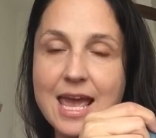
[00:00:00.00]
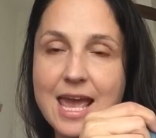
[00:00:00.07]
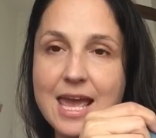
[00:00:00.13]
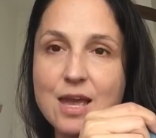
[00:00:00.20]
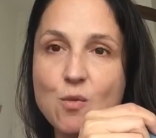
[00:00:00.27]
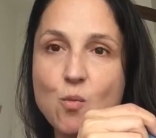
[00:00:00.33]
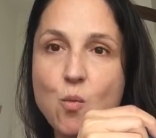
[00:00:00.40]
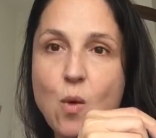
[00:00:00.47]

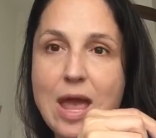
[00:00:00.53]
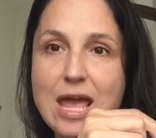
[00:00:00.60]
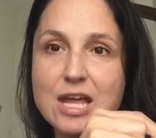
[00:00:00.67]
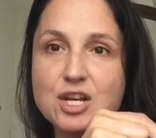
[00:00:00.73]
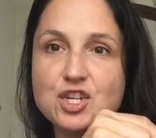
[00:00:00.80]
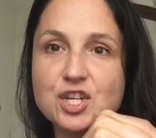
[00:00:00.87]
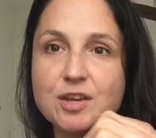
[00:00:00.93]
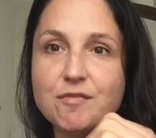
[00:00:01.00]
a
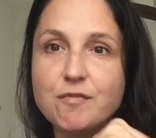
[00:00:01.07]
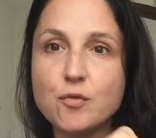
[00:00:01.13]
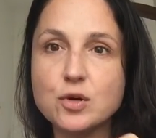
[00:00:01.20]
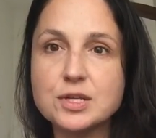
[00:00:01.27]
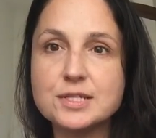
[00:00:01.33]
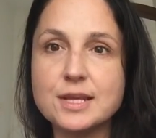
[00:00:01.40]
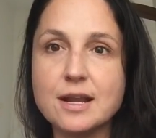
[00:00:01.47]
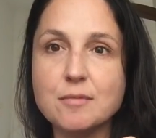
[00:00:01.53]
wedge, a
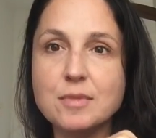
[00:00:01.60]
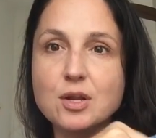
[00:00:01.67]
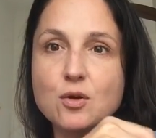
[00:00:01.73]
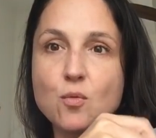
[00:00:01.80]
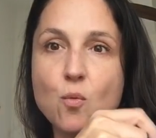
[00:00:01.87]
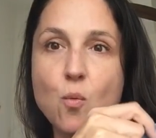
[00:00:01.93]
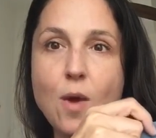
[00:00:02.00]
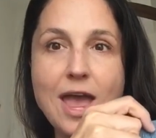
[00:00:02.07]
4-centimeter
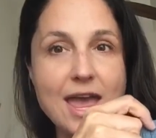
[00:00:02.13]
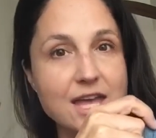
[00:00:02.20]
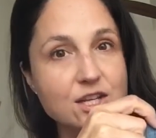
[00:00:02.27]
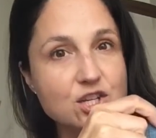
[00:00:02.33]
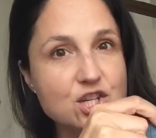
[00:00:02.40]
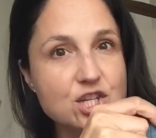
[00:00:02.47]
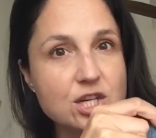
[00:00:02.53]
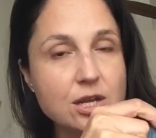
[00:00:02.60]

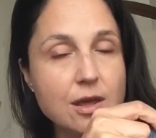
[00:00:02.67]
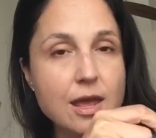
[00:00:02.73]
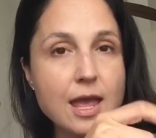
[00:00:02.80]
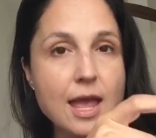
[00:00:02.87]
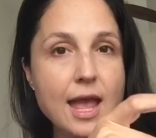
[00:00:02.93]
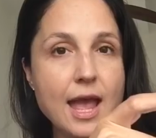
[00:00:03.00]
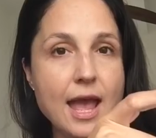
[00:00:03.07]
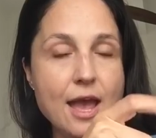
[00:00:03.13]
wedge
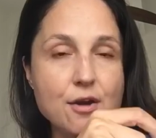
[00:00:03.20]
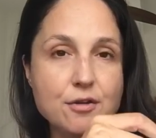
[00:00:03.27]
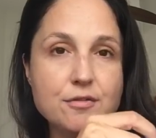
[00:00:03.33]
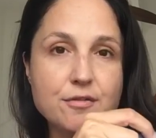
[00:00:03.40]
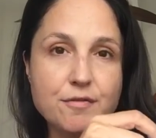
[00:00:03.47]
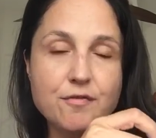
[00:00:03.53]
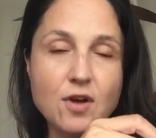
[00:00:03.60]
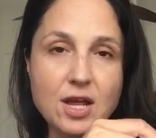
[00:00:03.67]
out of the
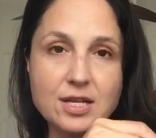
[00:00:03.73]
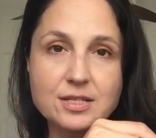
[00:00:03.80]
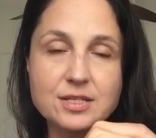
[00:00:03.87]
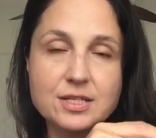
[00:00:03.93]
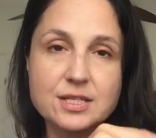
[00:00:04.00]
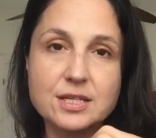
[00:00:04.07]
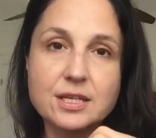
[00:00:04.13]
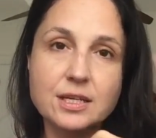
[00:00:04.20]

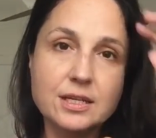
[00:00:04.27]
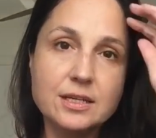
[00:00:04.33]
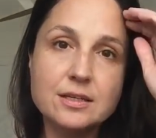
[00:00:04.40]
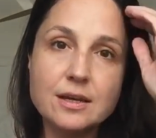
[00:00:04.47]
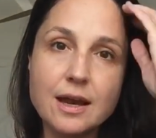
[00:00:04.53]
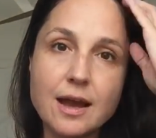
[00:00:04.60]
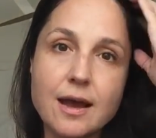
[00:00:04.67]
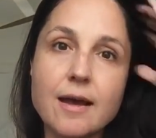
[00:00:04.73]
front
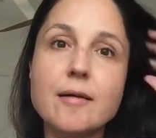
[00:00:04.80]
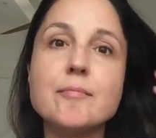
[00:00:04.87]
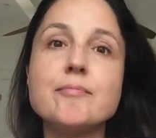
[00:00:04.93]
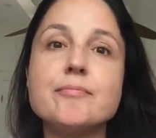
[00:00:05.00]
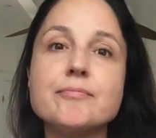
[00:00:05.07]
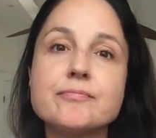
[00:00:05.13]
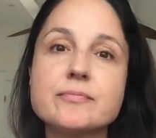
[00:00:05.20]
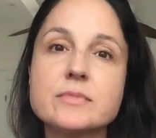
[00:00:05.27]

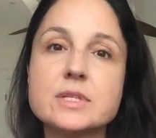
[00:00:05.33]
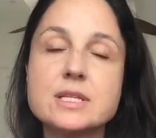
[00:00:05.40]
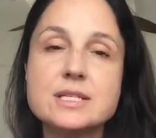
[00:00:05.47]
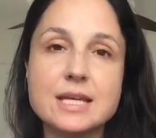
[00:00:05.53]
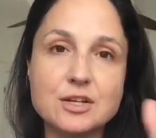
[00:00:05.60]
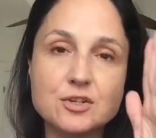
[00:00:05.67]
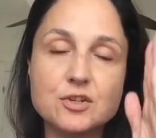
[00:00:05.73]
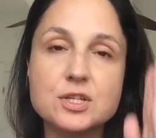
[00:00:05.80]

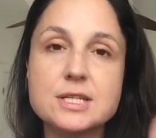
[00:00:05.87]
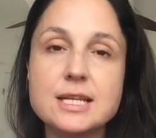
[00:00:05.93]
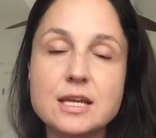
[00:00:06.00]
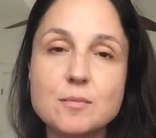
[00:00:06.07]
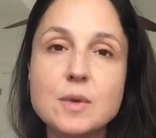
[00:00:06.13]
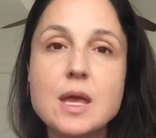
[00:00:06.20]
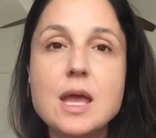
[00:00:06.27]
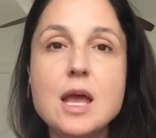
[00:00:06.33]
center
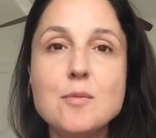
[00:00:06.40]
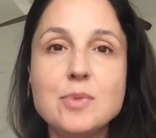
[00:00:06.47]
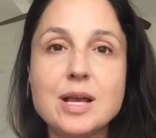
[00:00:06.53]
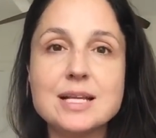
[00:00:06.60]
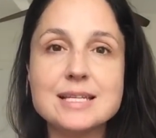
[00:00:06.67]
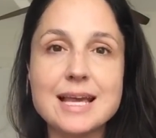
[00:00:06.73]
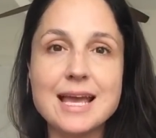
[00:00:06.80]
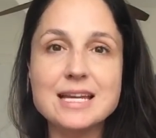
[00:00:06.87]
seam,
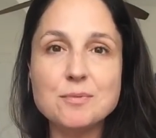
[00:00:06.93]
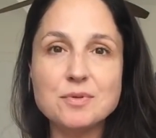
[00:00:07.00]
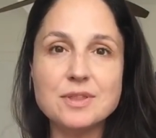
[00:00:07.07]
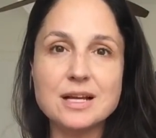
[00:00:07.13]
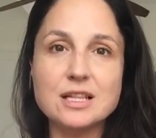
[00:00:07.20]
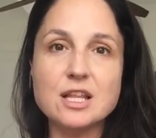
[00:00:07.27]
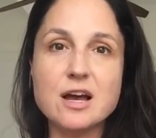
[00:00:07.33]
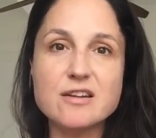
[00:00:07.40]
because I end up with like
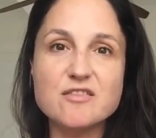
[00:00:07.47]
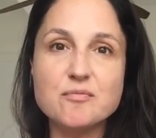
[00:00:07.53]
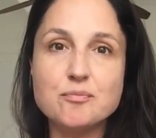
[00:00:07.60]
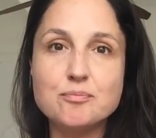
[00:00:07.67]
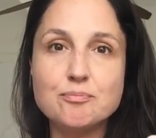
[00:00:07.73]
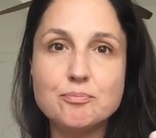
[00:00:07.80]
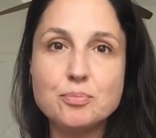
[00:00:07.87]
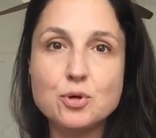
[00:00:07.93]
a lot of
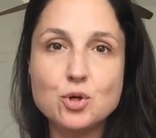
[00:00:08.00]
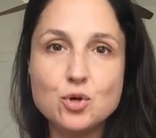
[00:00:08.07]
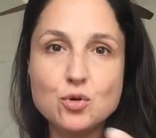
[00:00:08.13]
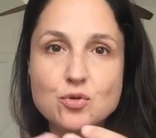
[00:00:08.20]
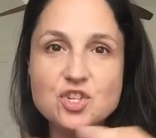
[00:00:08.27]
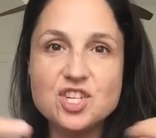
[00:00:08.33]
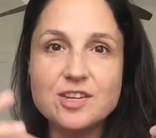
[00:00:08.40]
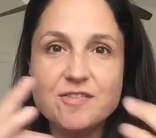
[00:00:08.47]

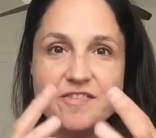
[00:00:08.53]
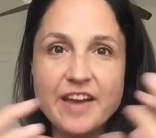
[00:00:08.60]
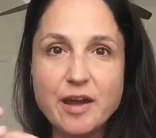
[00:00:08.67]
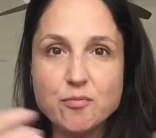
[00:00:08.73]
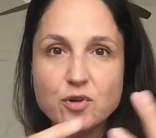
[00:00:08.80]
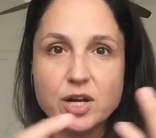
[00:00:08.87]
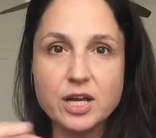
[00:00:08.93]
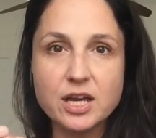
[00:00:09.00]
poochy
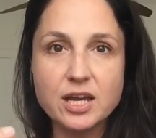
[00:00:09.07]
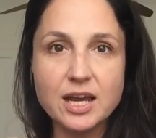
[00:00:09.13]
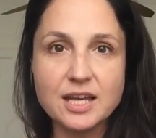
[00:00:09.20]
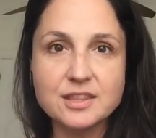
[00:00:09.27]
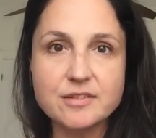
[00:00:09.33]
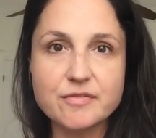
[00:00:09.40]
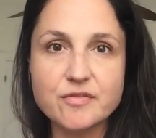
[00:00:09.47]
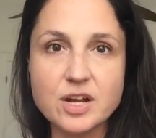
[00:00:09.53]
fabric at
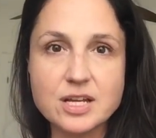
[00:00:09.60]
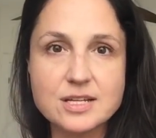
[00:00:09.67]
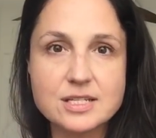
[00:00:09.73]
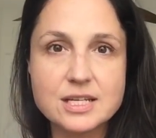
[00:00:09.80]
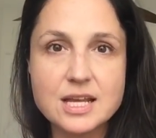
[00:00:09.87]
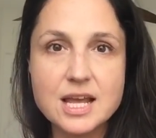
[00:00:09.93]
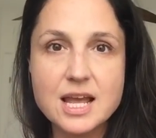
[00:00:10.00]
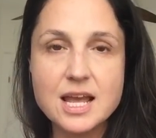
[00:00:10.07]
the front
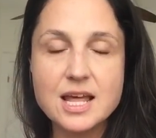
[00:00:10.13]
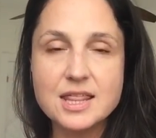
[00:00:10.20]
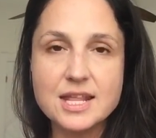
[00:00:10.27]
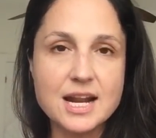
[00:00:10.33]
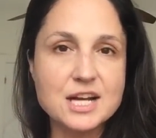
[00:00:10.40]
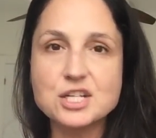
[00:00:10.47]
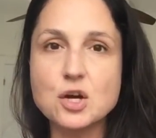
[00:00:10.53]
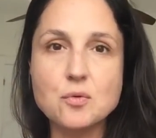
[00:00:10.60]
that
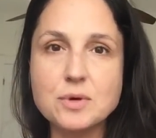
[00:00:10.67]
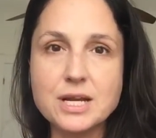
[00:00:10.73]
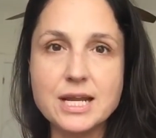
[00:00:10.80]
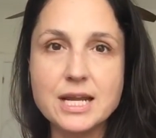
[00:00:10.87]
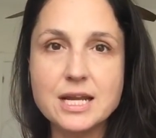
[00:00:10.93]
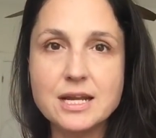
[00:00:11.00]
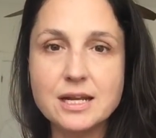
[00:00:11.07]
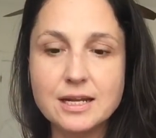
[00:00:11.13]
I don't
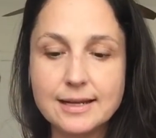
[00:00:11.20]
need.